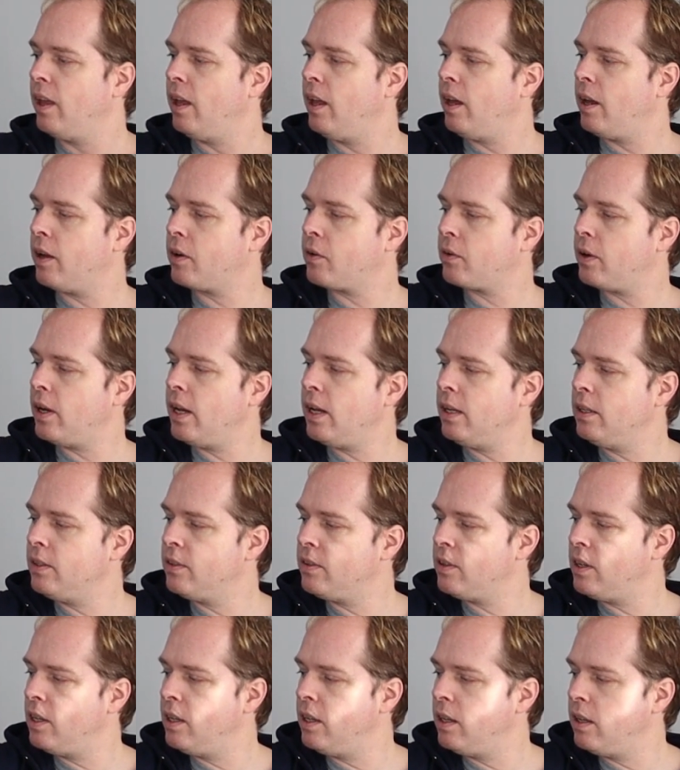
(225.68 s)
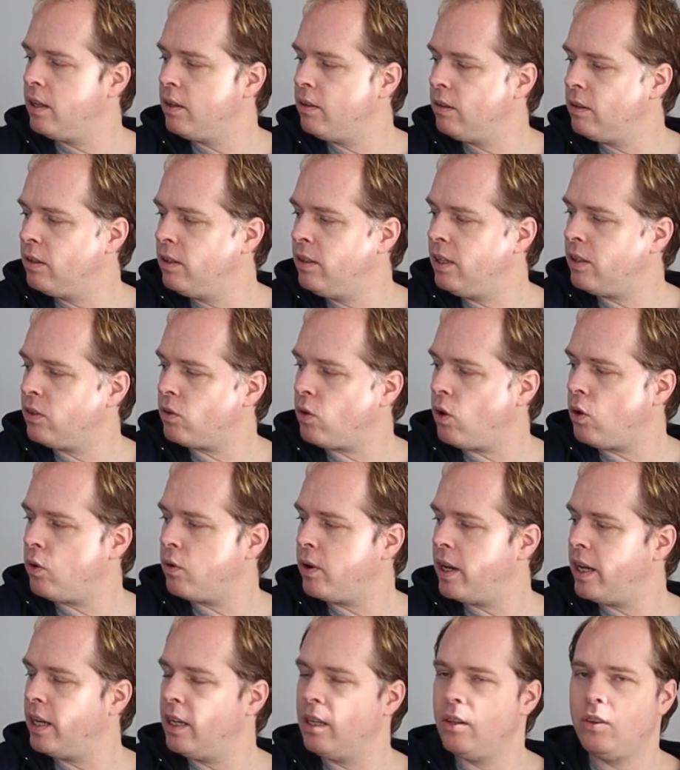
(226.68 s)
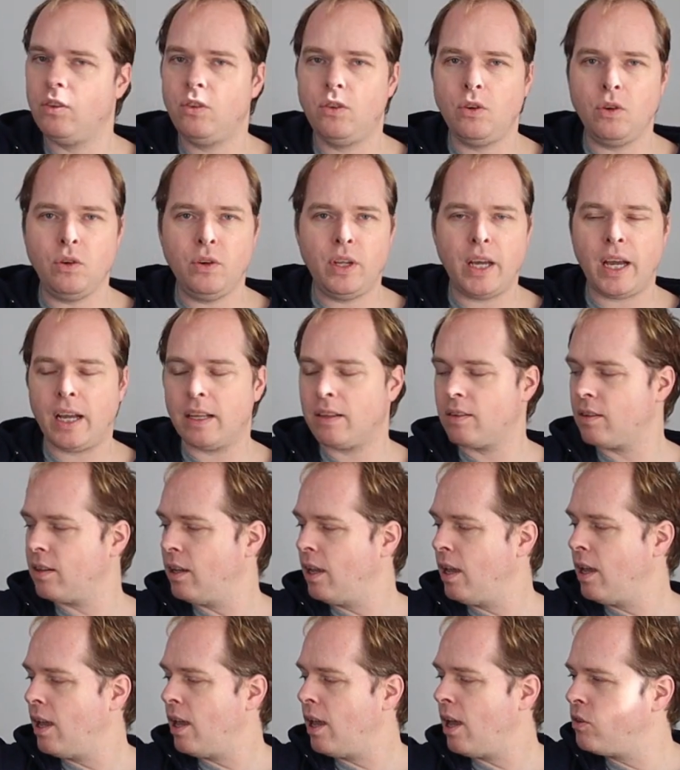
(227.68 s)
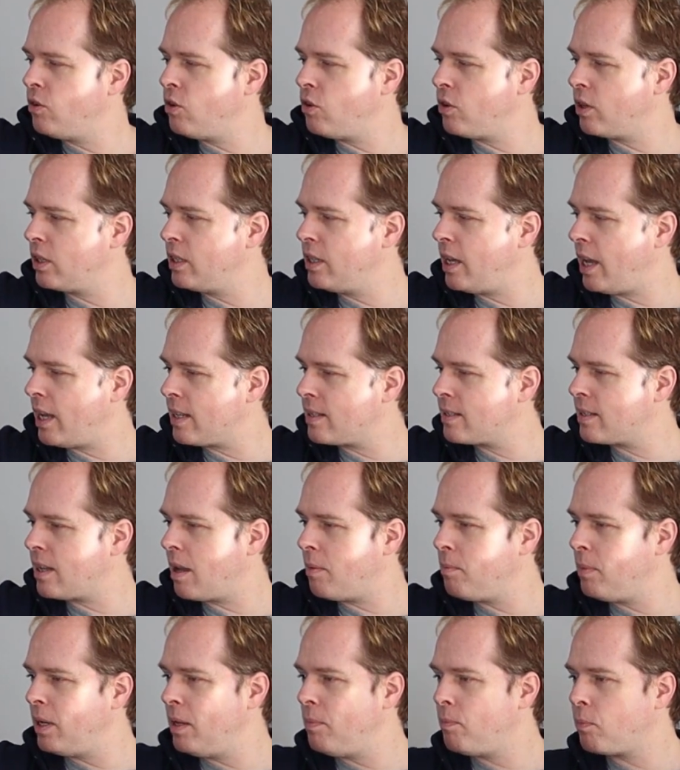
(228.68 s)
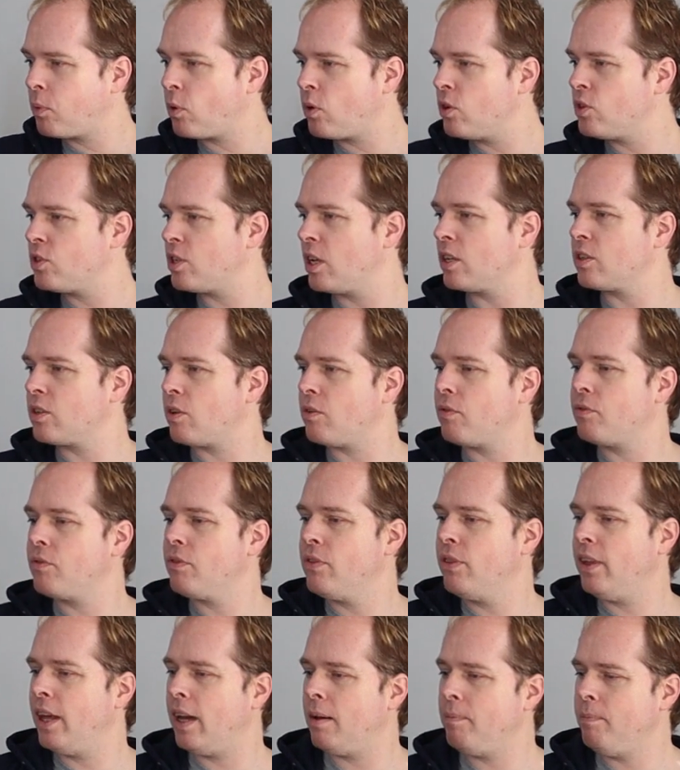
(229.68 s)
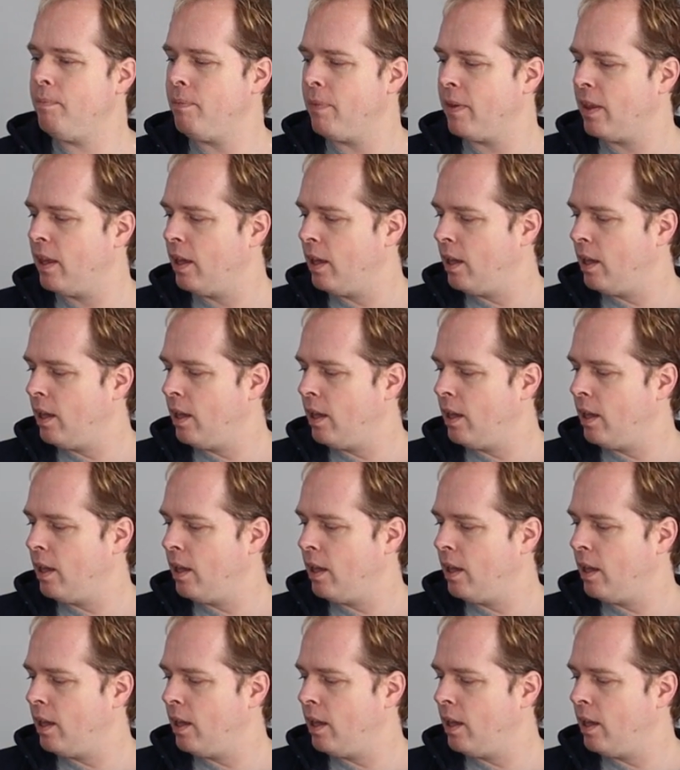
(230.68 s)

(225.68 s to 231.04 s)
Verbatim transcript: Uh, Creality did already do that during the assembly process of them.